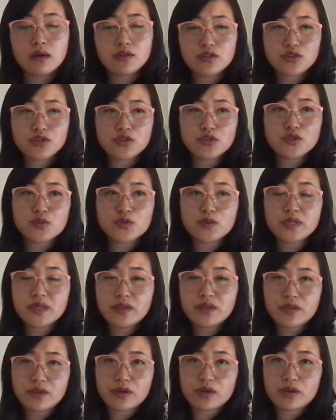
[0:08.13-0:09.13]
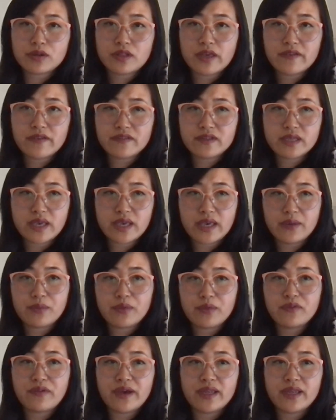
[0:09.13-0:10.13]
On June 23rd, the FDA
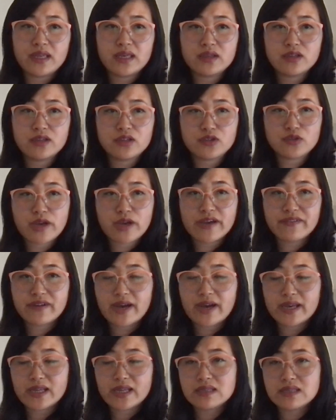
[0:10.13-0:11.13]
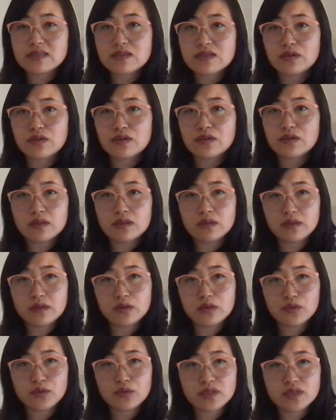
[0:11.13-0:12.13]
provided a draft guidance on the
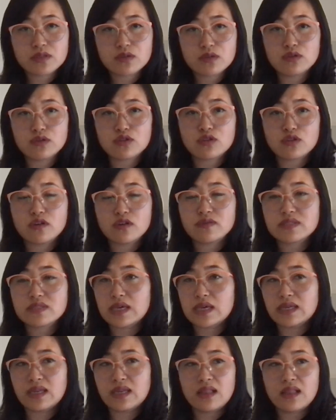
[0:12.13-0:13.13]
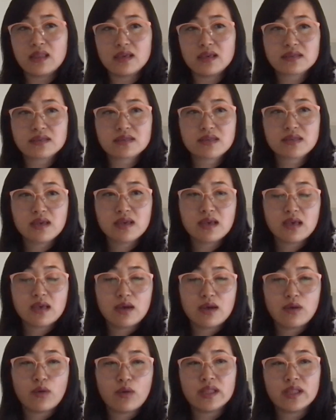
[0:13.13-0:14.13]
clinical research of psychedelics.
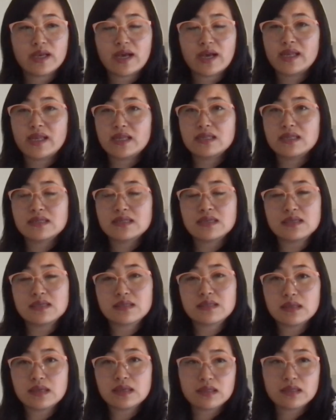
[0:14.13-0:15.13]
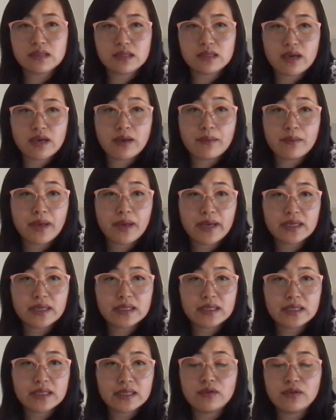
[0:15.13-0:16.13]
While the guidance is legally not
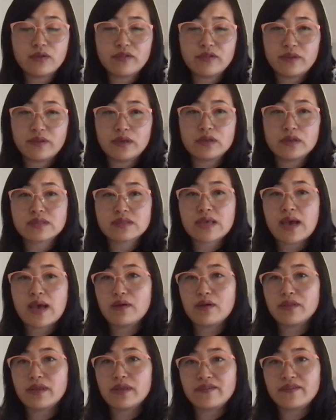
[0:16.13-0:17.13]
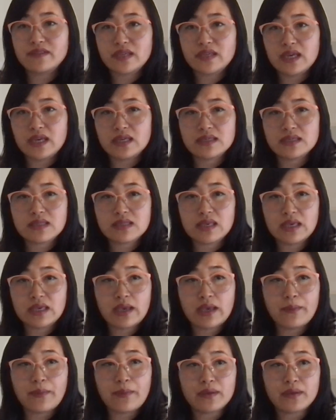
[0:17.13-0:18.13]
binding, it reveals how the FDA is
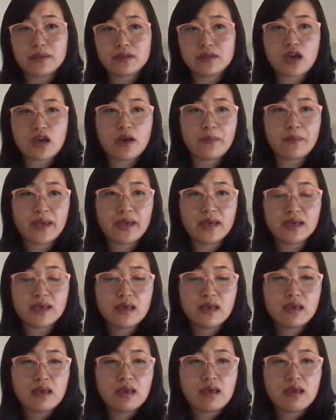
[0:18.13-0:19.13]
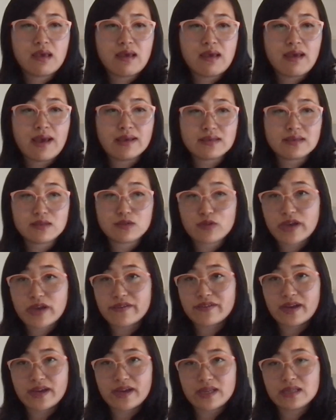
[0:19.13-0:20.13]
thinking about the topic. As a
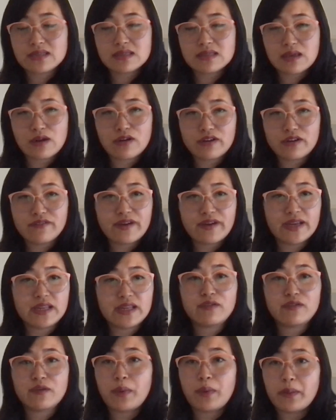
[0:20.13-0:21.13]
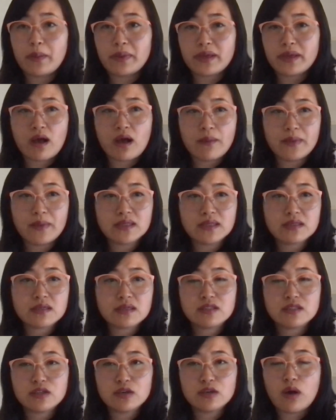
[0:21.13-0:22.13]
draft guidance, they are inviting for public comment
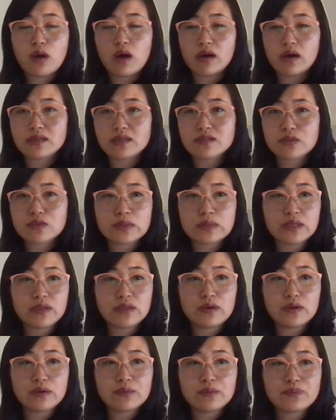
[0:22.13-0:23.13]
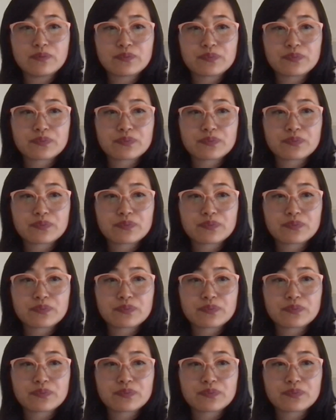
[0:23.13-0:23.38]
until August 23rd.